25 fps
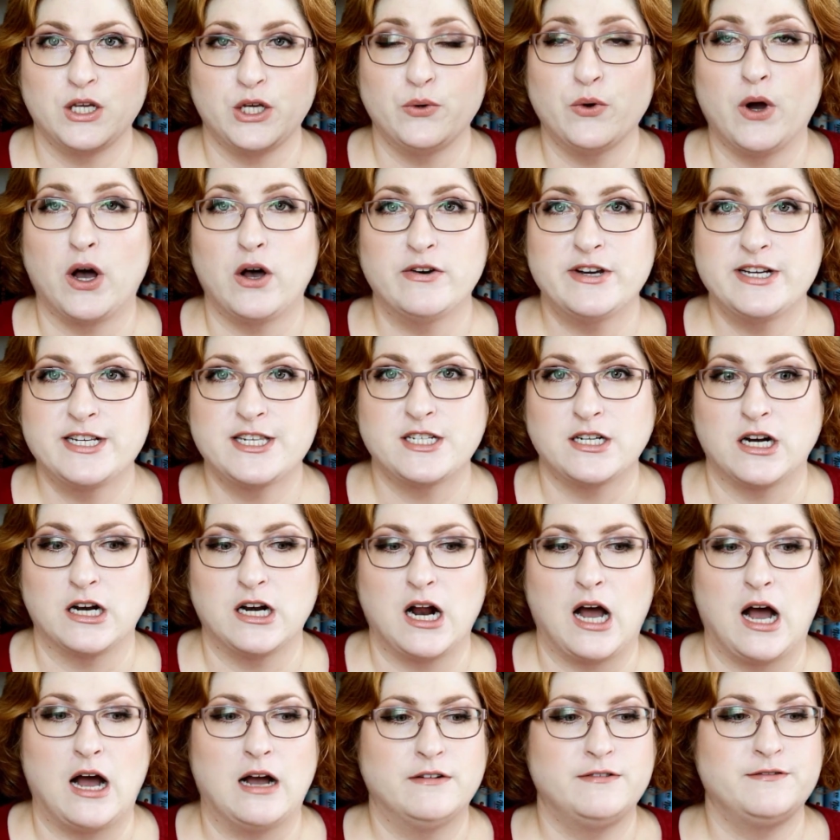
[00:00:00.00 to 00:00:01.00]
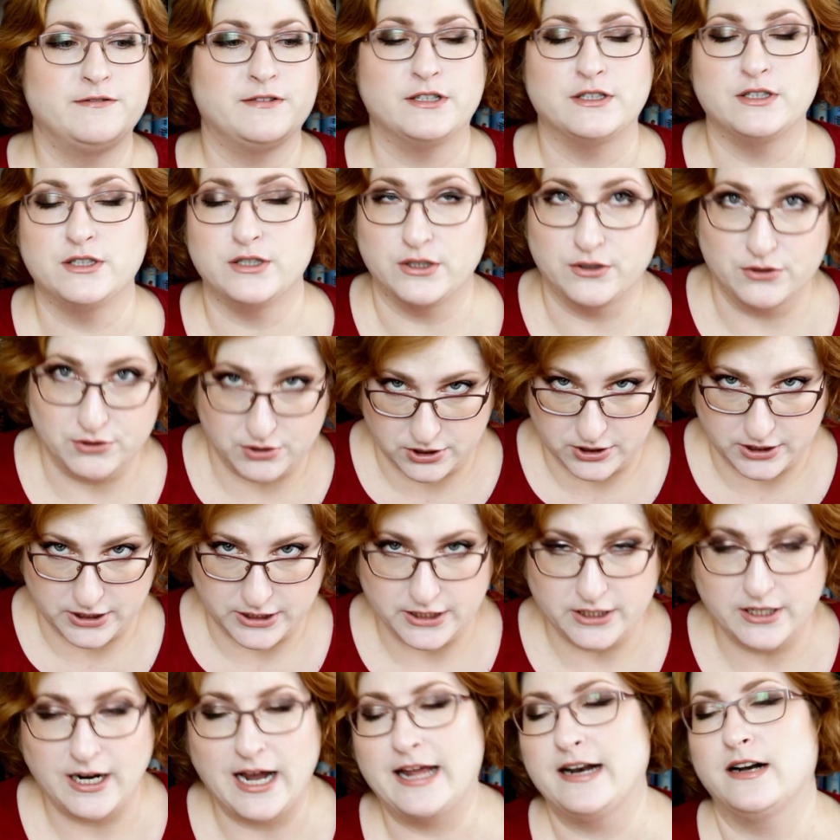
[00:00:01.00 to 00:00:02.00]
You always start off, usually
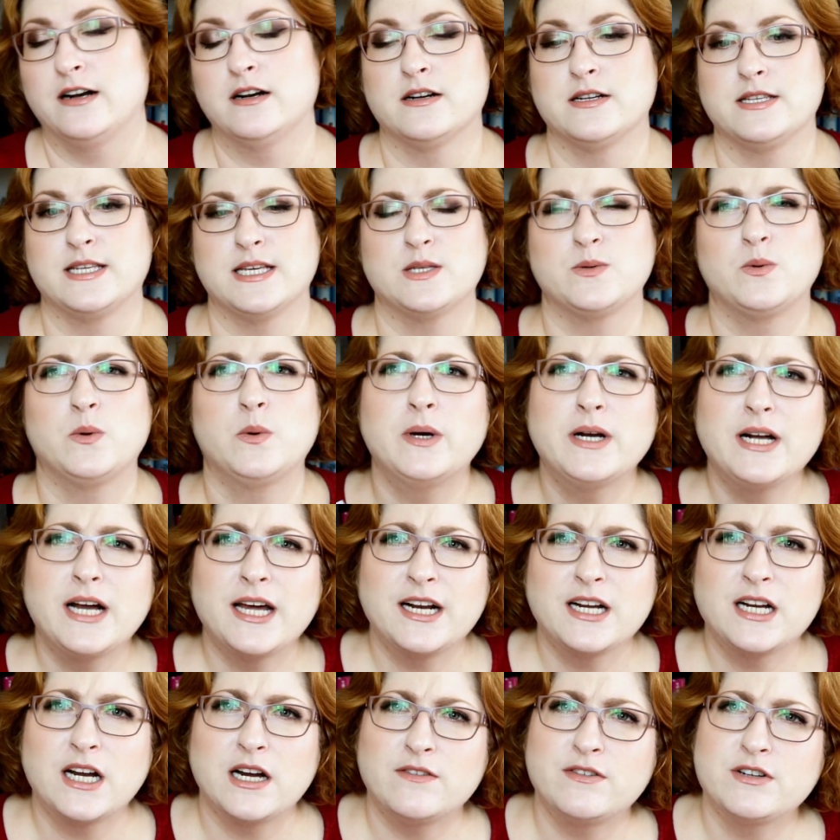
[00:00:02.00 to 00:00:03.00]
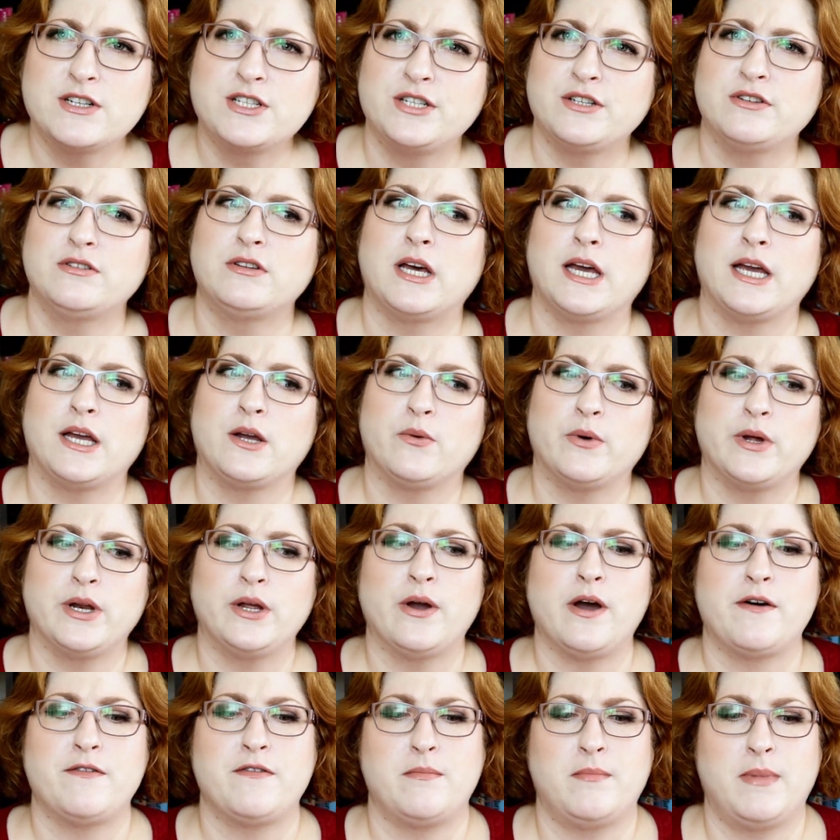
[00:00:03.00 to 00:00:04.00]
your editor says, well, what kind of covers do you like? What do
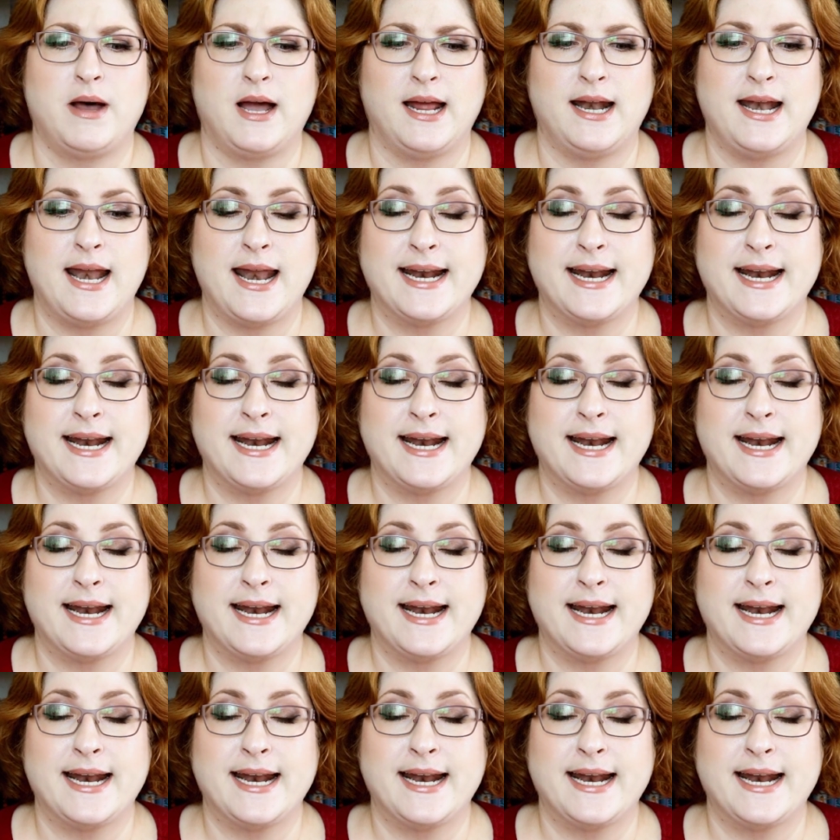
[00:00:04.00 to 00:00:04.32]
you have in mind?